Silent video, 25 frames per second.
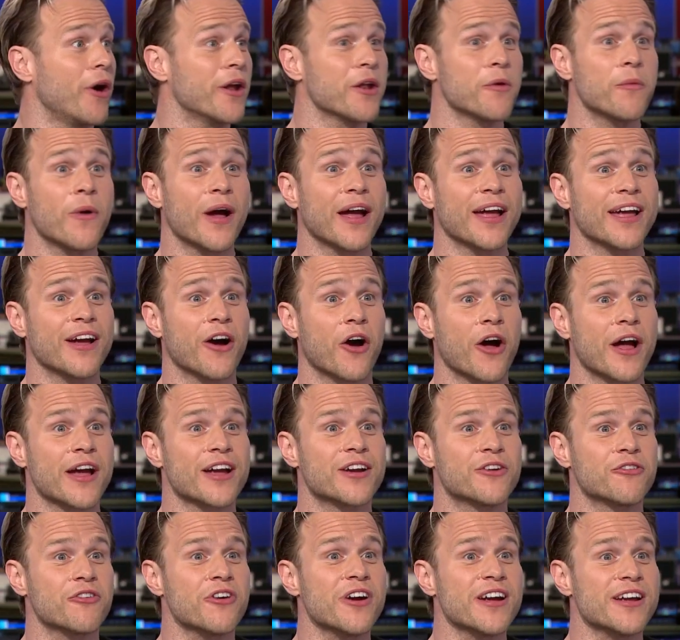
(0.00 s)
the way, I
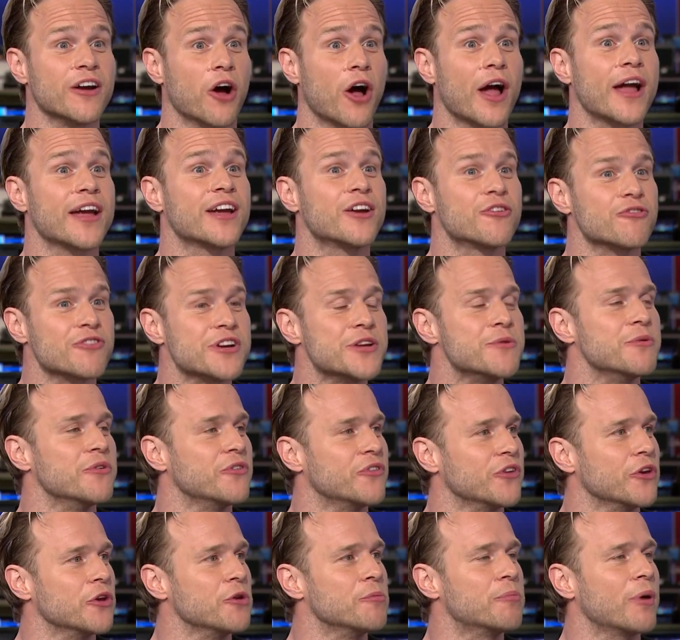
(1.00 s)
agree. I agree
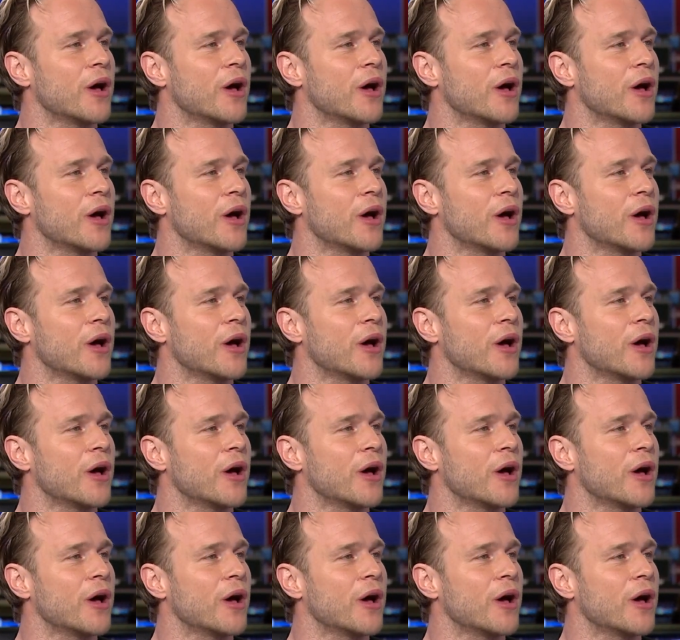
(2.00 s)
with you,